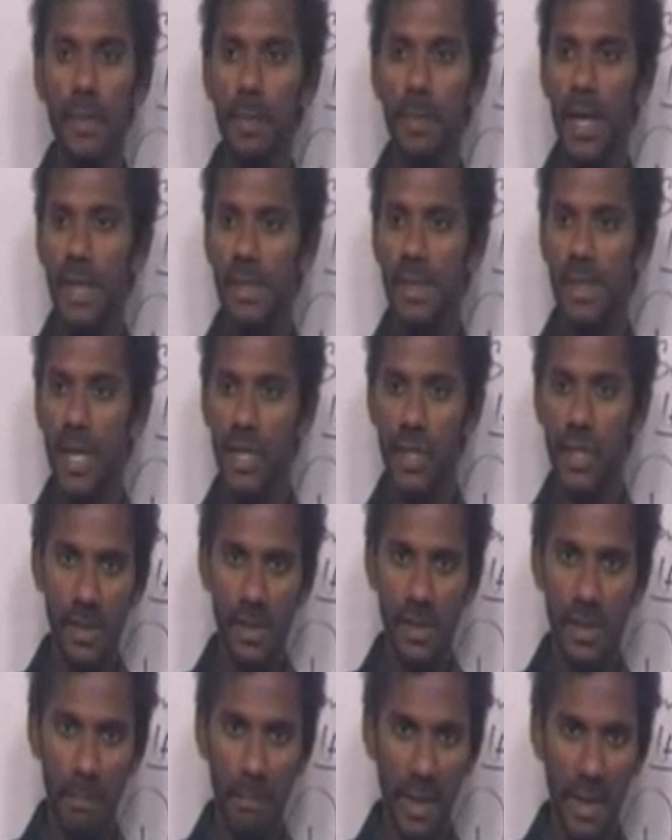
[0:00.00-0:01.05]
past action
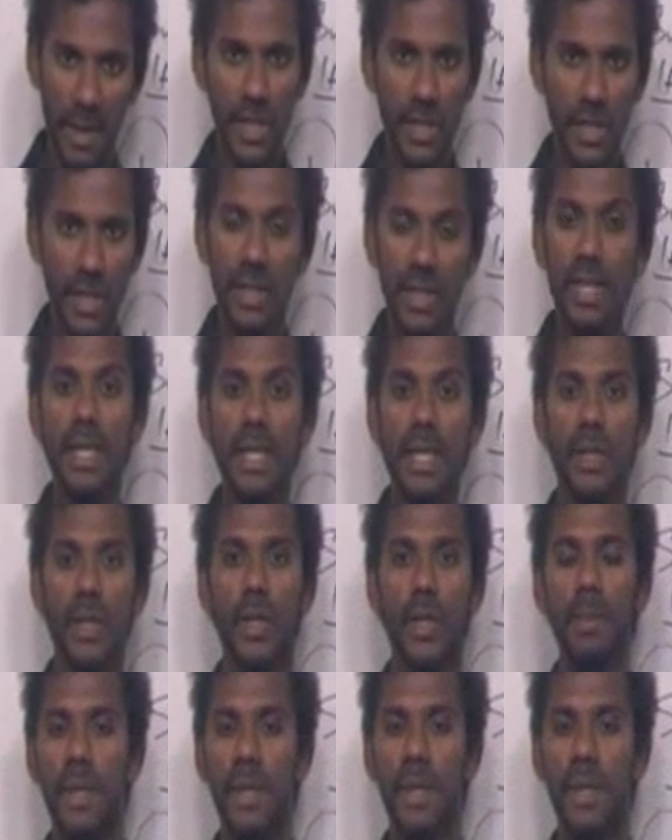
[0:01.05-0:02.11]
is mentioned, so
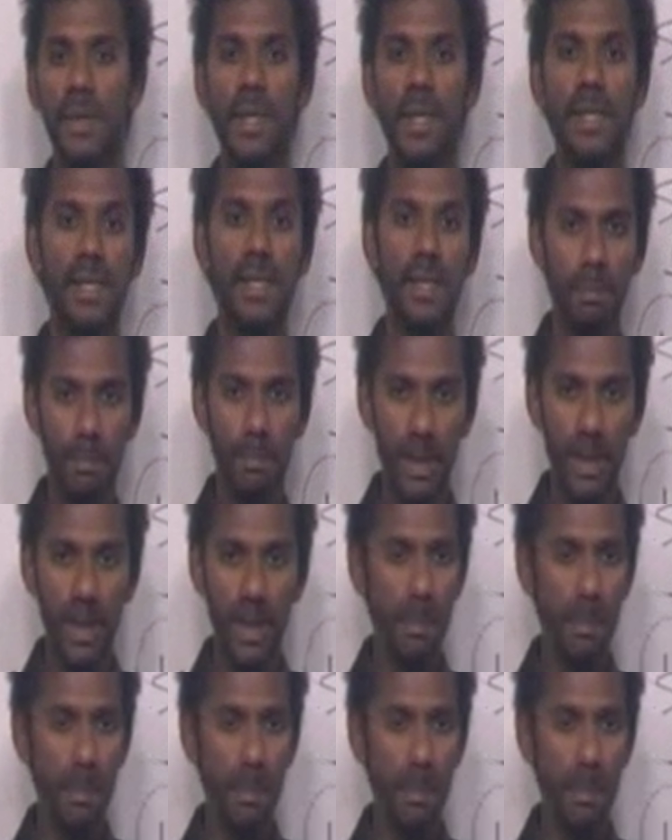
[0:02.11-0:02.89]
it must be simple